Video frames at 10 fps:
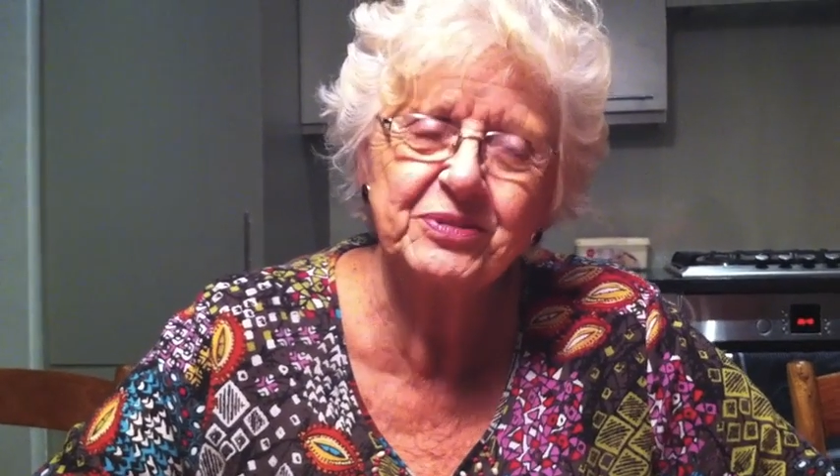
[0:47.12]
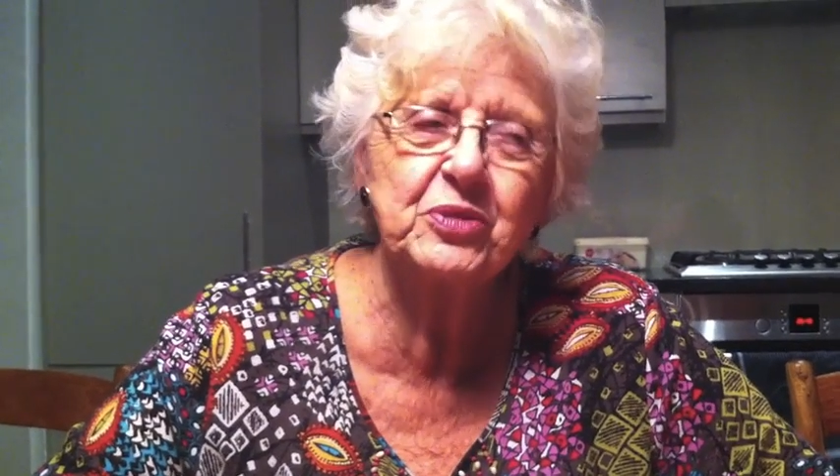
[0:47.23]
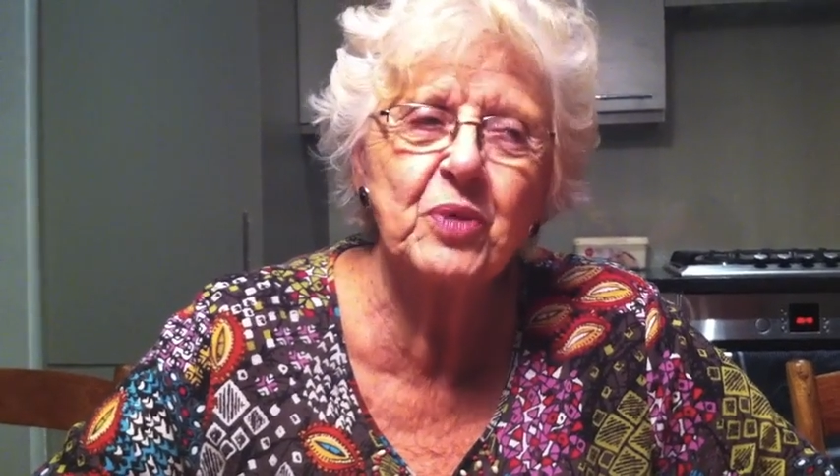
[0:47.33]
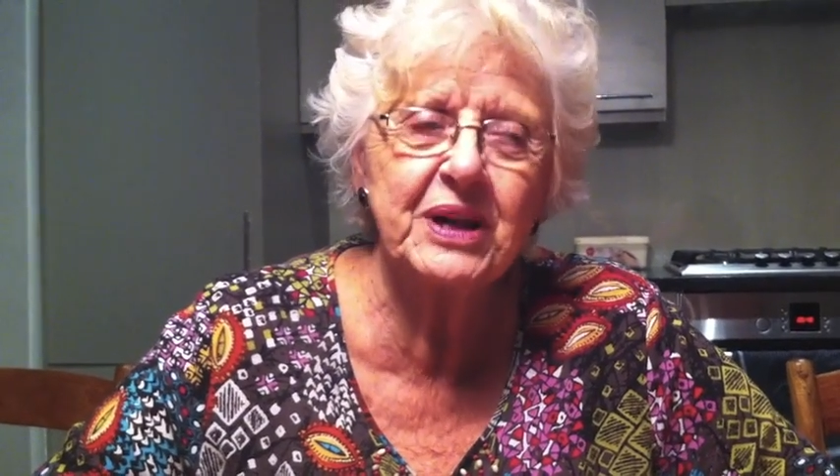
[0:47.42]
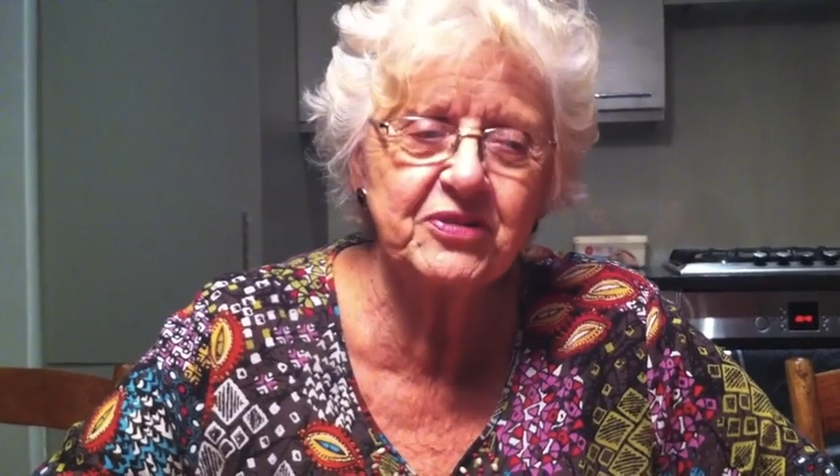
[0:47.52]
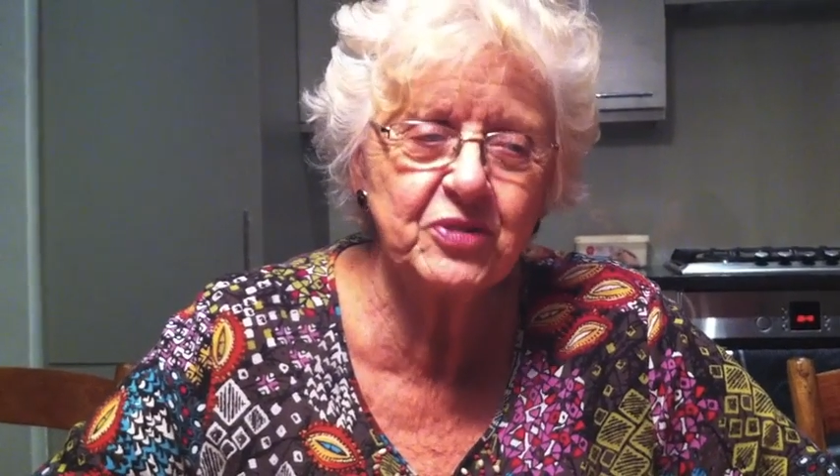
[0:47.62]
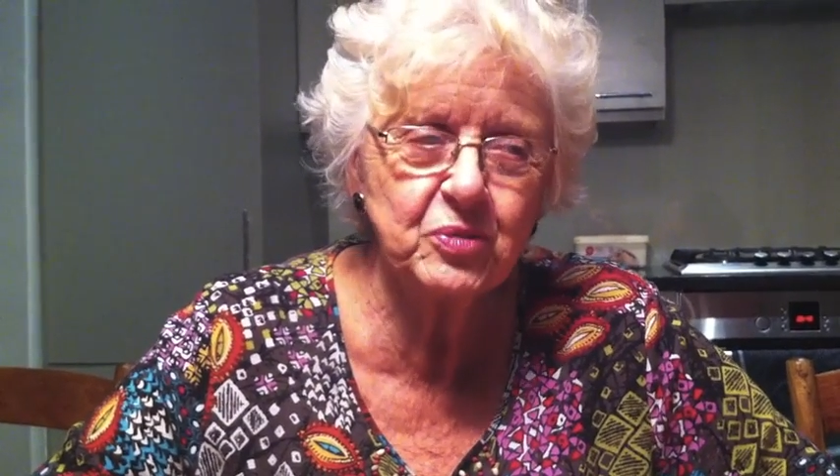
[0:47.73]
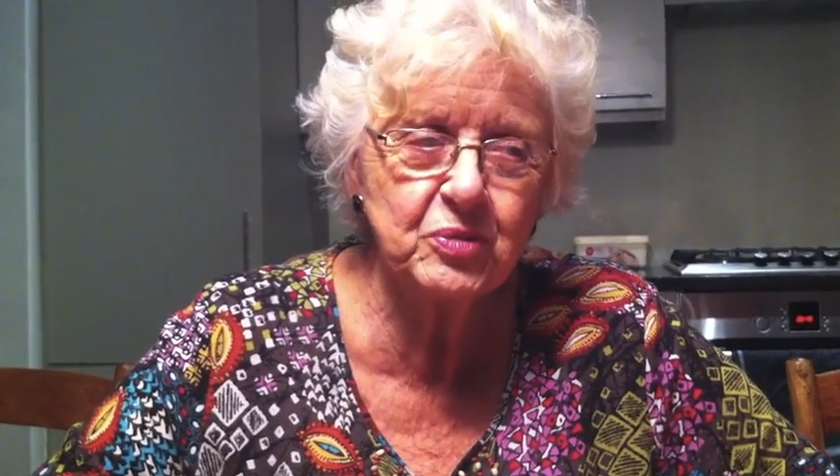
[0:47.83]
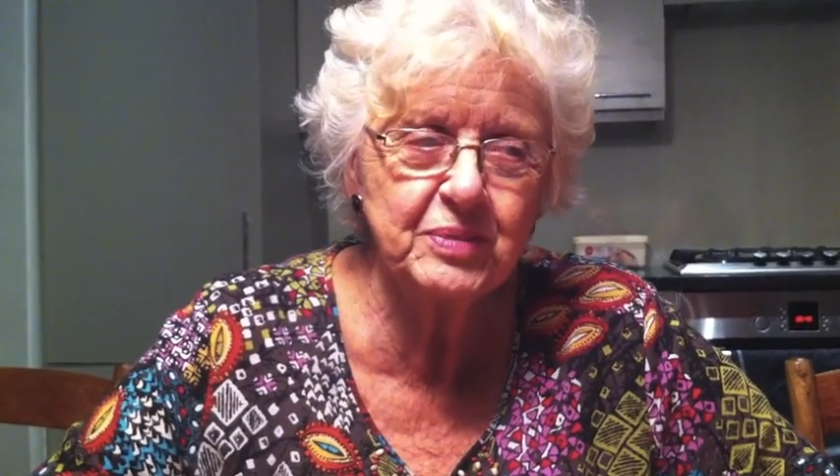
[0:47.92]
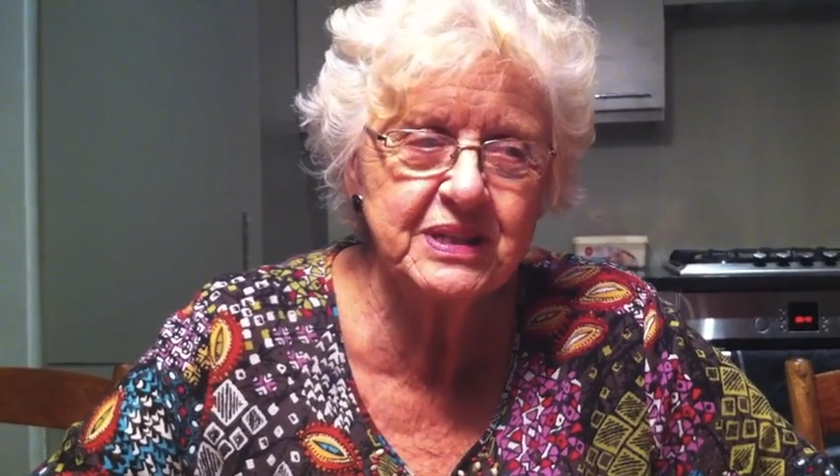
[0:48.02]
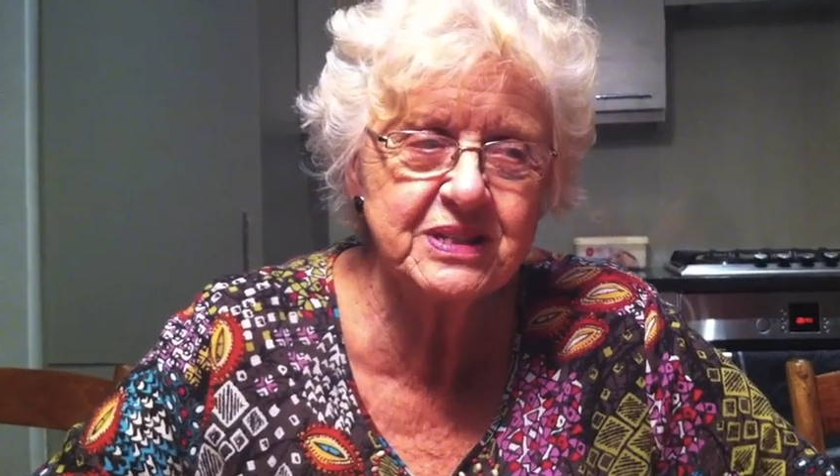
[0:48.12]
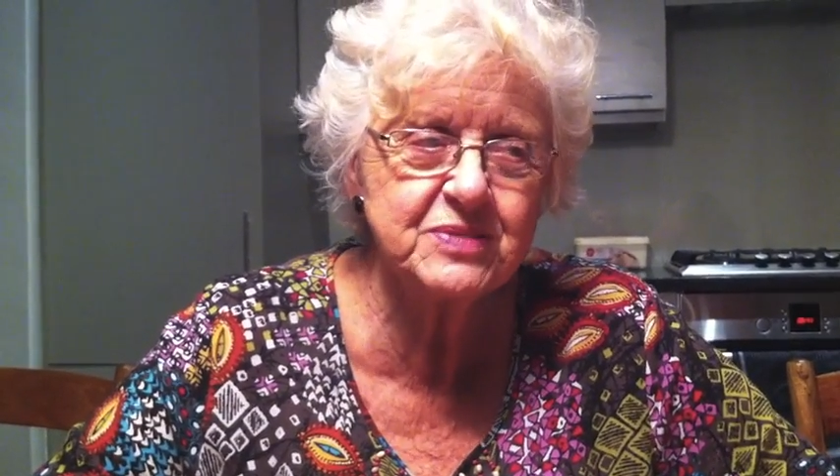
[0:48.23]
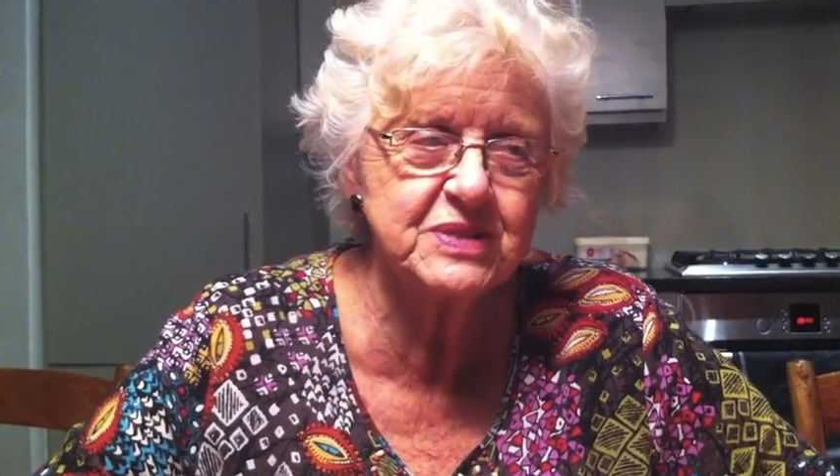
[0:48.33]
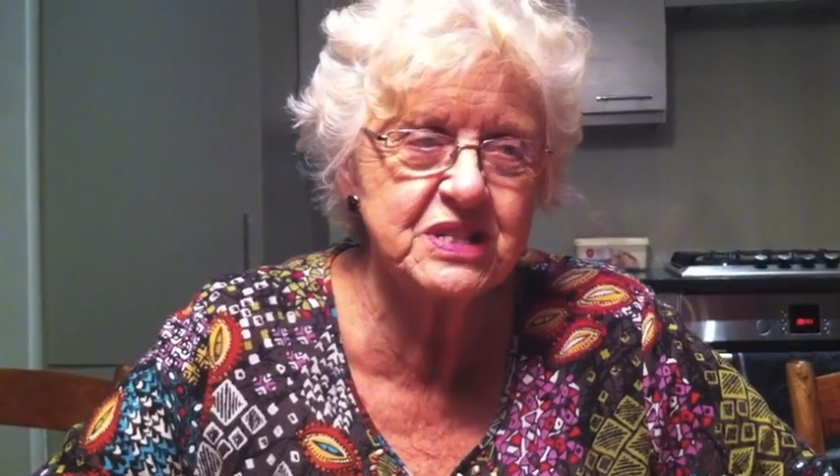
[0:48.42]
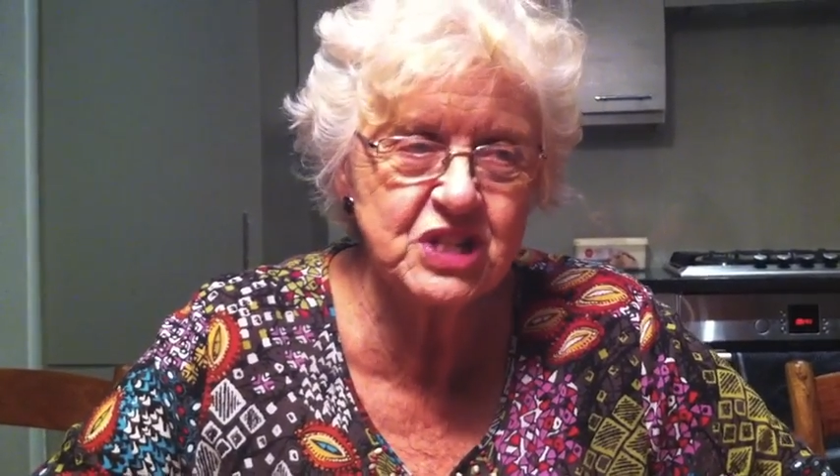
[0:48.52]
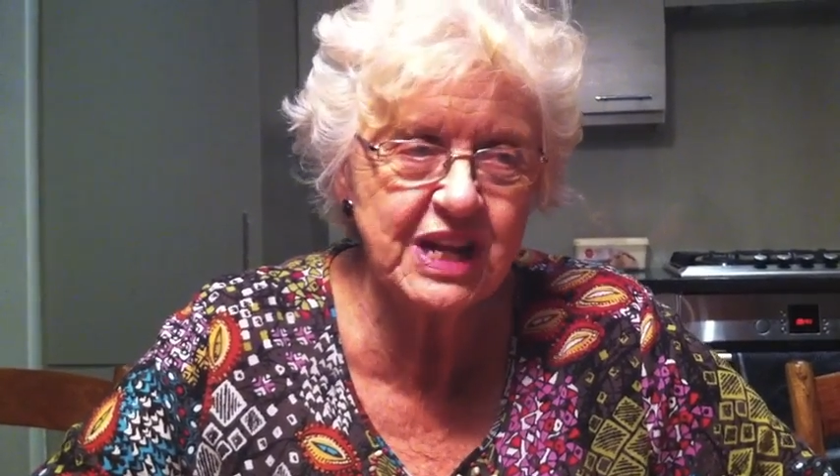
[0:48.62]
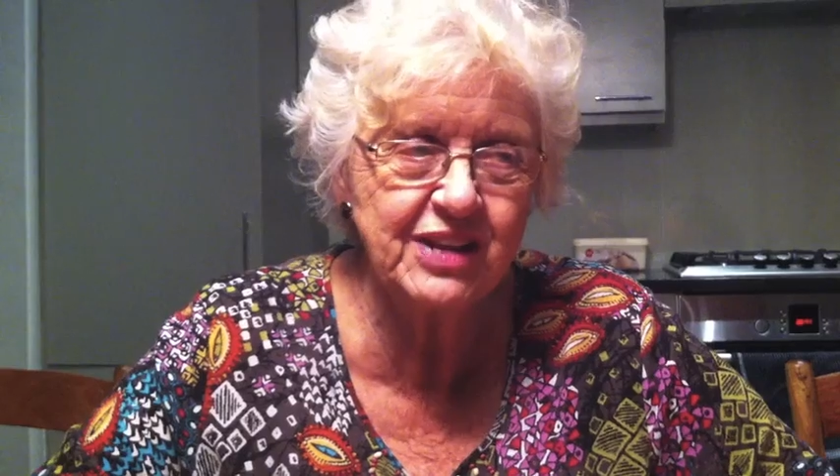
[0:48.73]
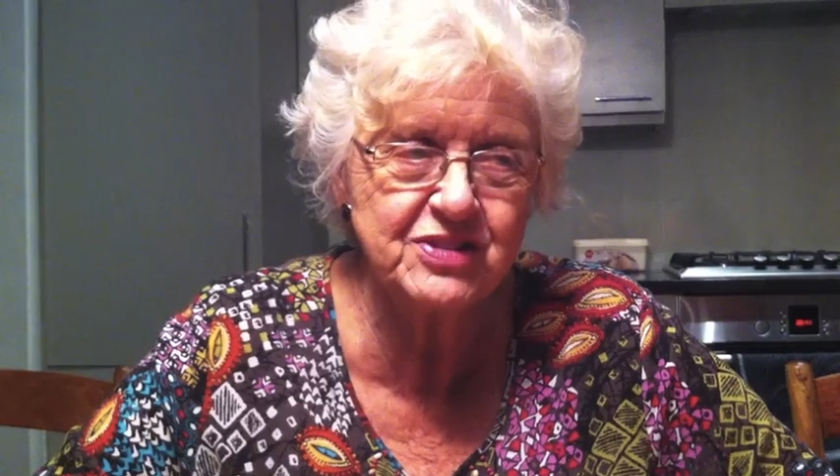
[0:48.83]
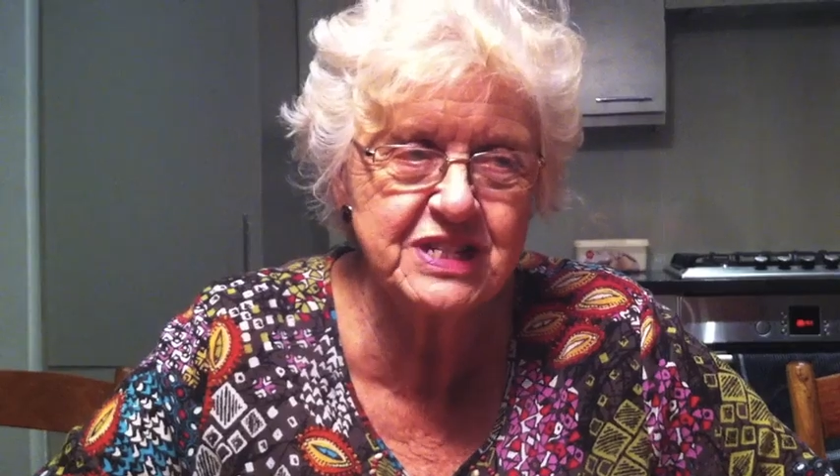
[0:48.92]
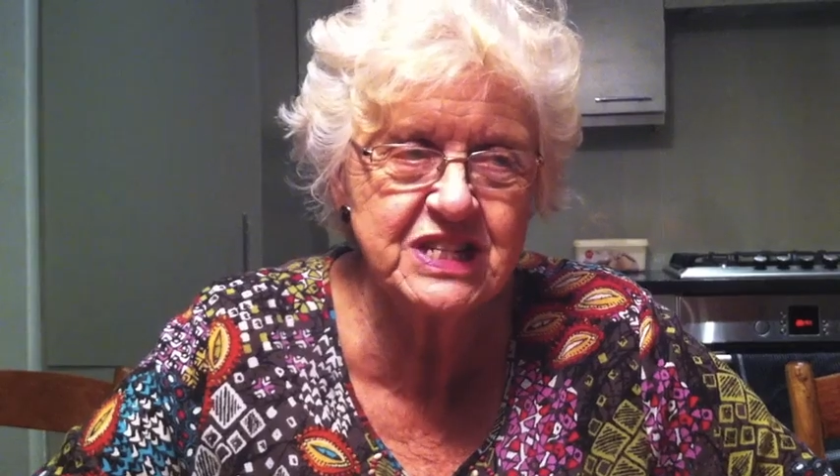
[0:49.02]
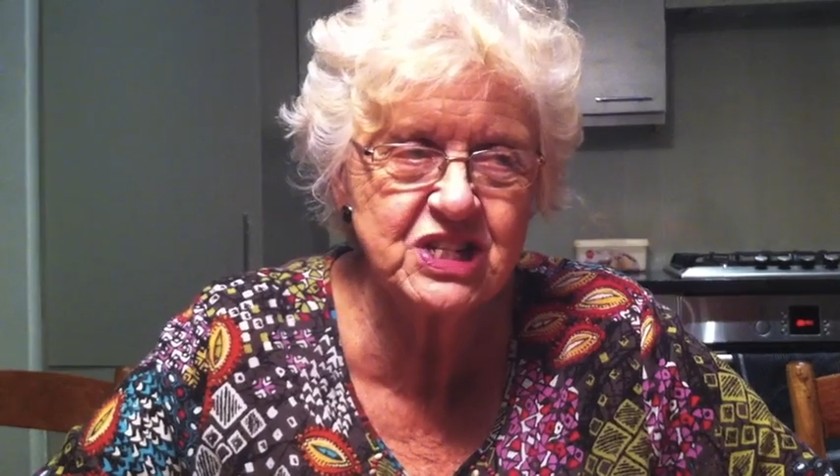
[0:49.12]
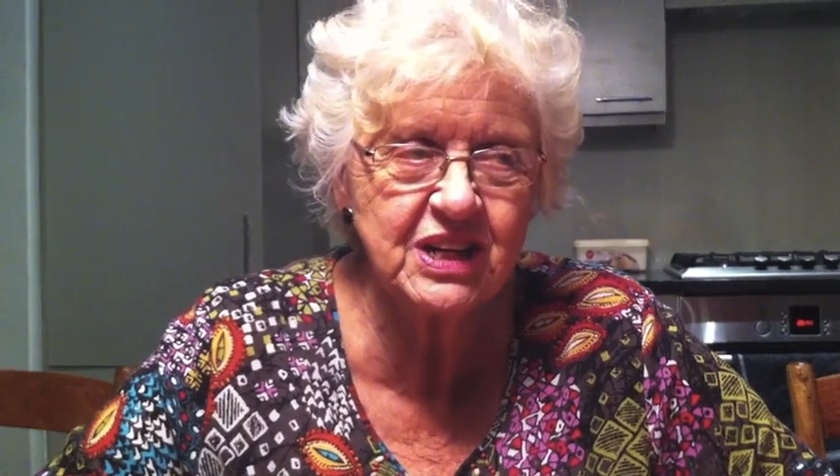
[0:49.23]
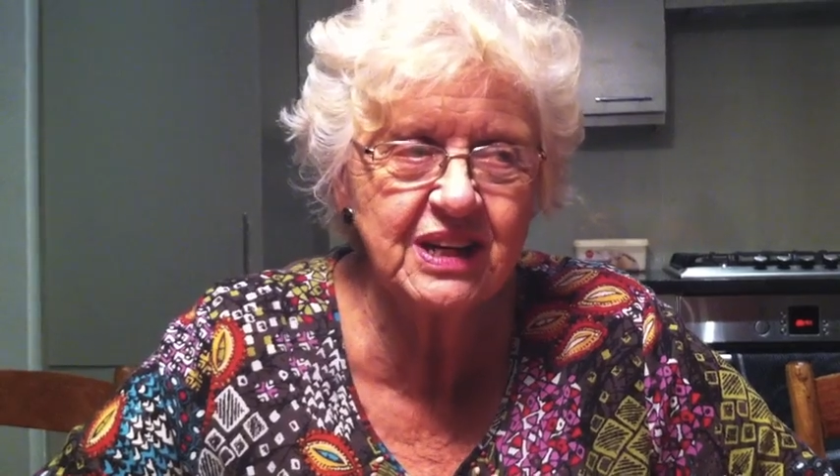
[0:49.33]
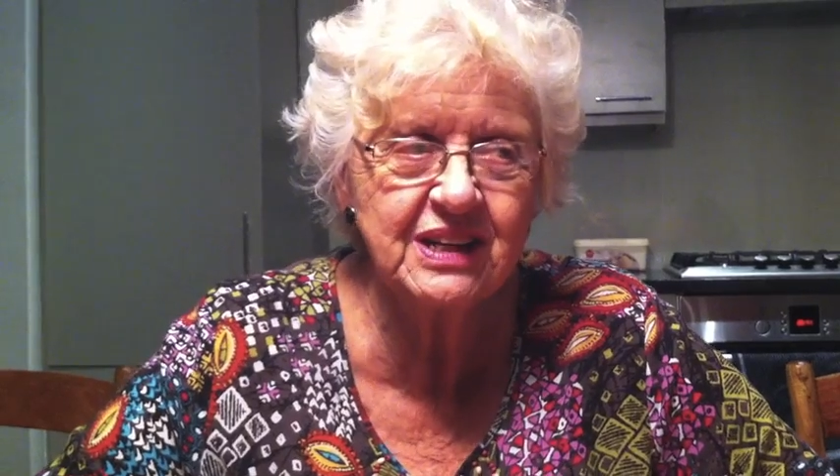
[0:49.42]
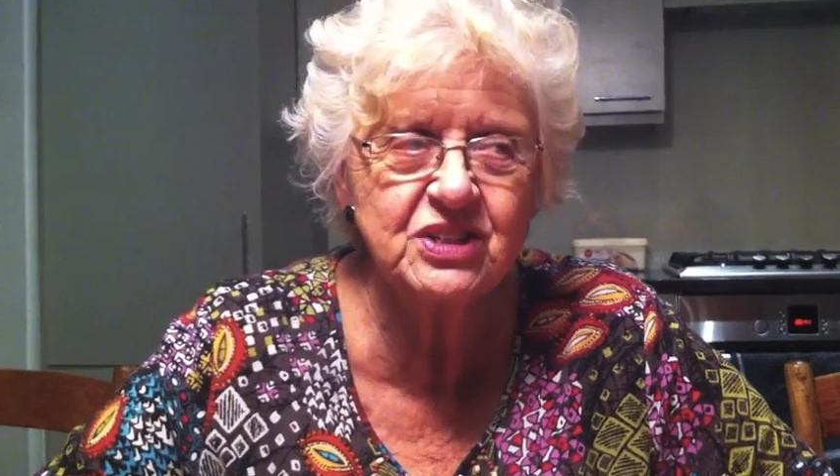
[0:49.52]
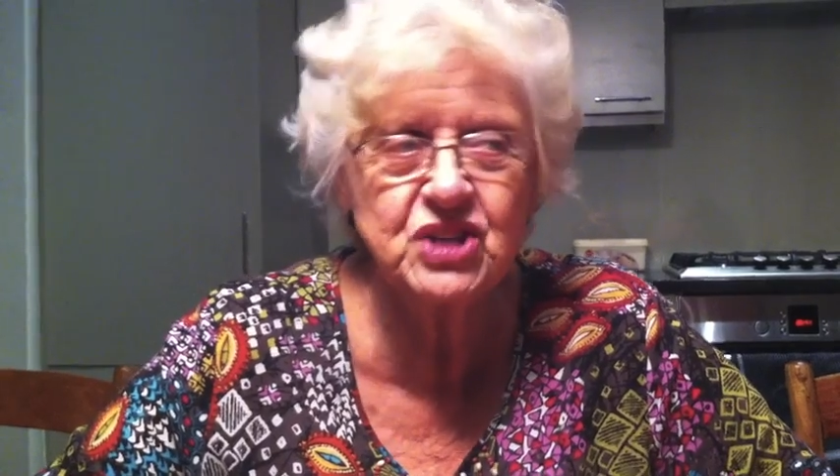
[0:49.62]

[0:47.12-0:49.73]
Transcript: She was a wonderful woman. She was a cello teacher.